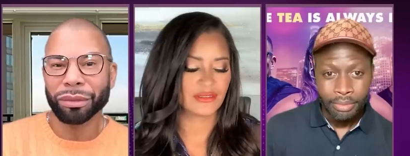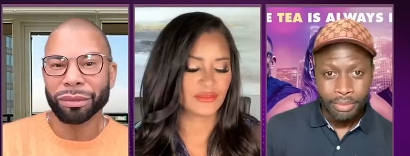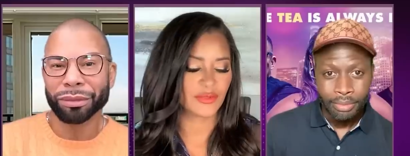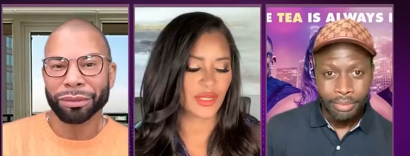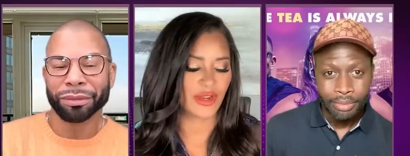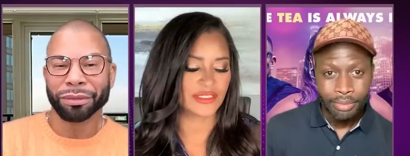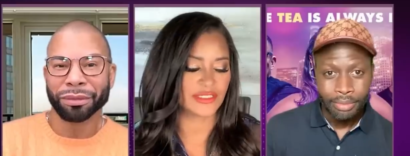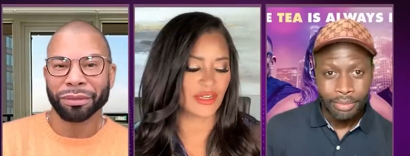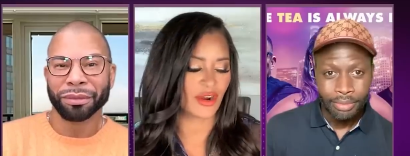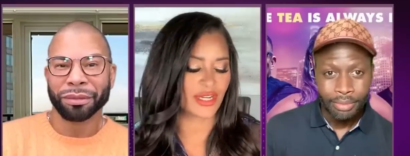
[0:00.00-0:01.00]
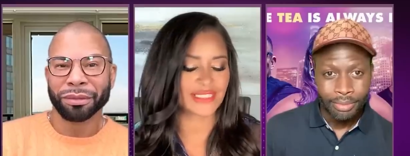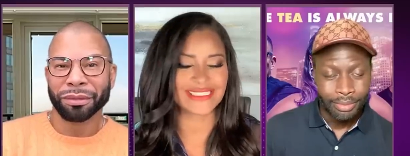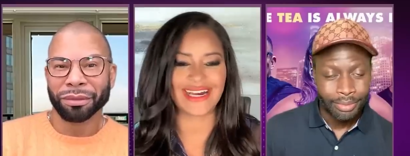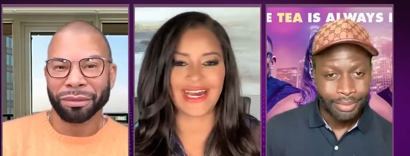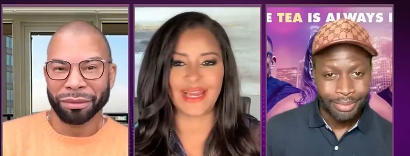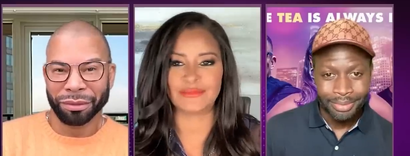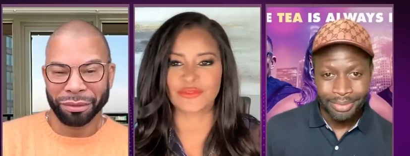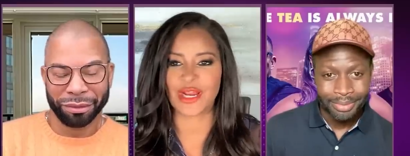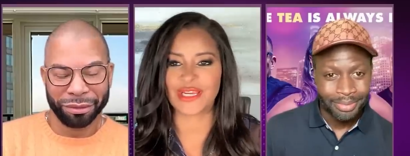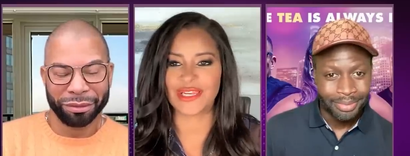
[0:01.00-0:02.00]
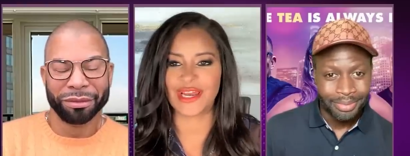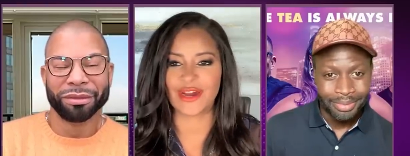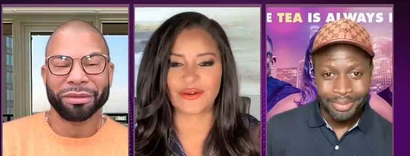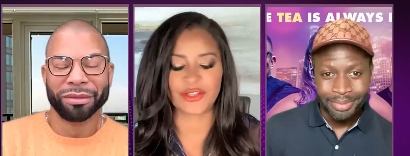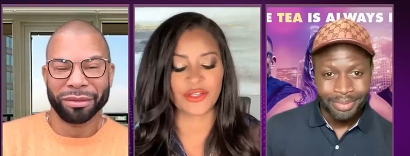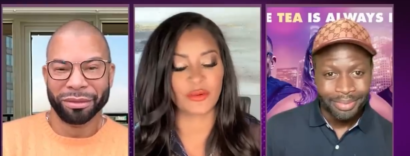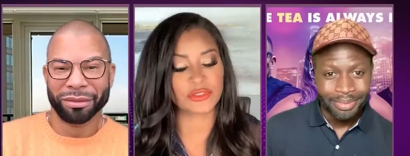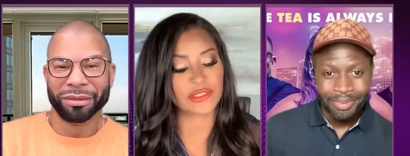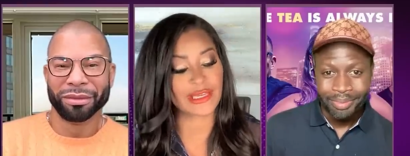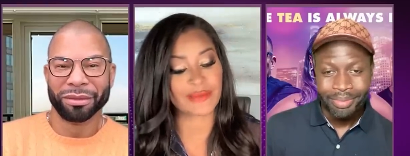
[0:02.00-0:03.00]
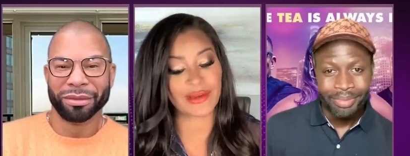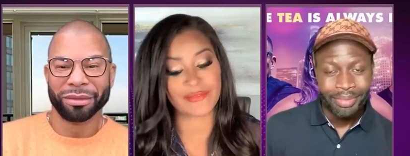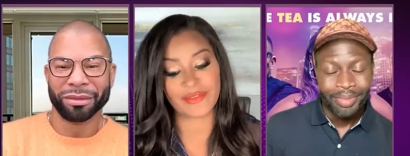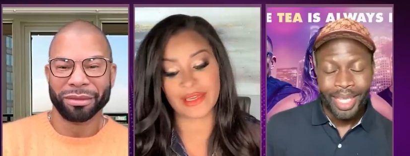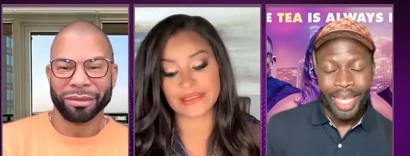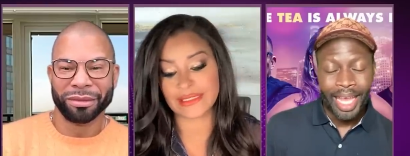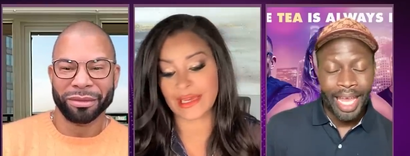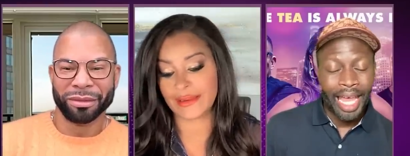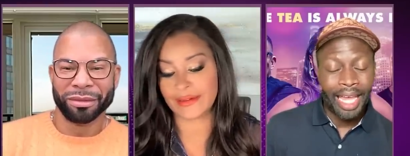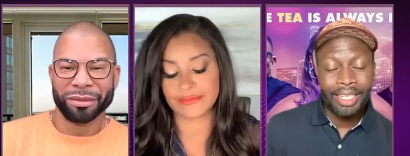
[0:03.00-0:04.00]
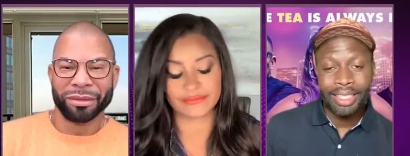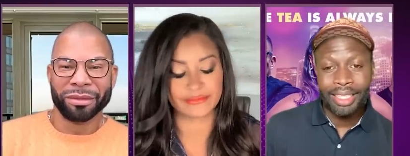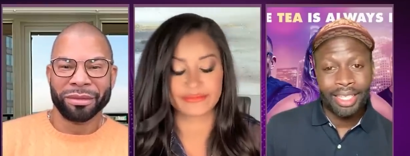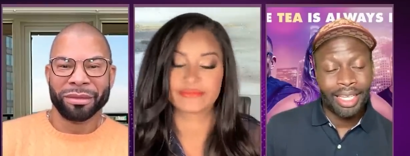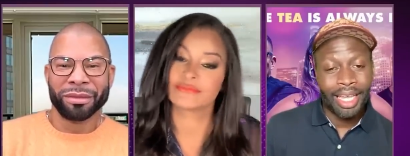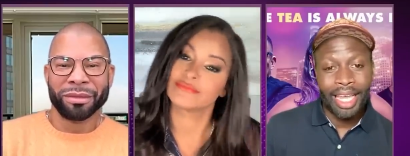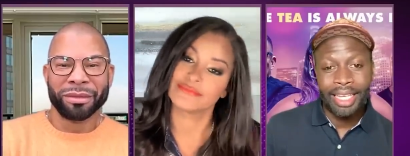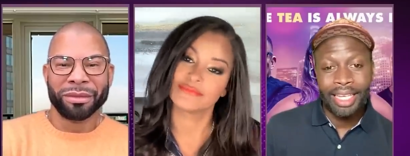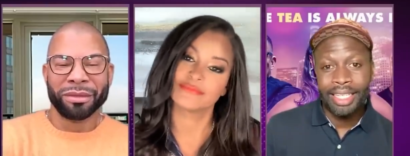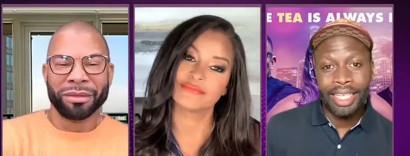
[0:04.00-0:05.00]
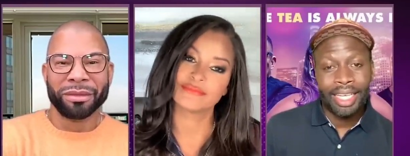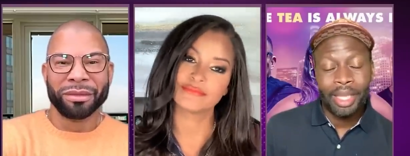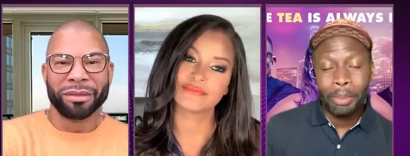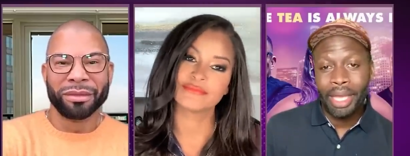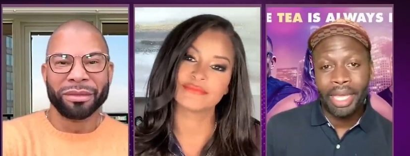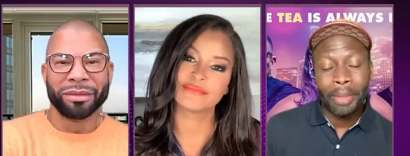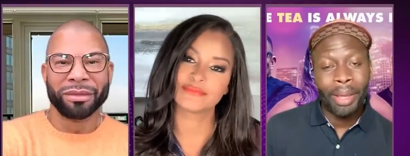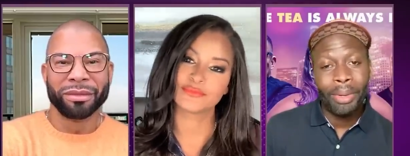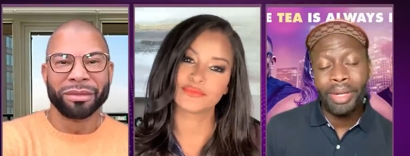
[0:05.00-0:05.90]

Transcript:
Speaker 1: we are in dark times right now. Q, what you think about this? And um
Speaker 2: I look at that man. I'm like, who the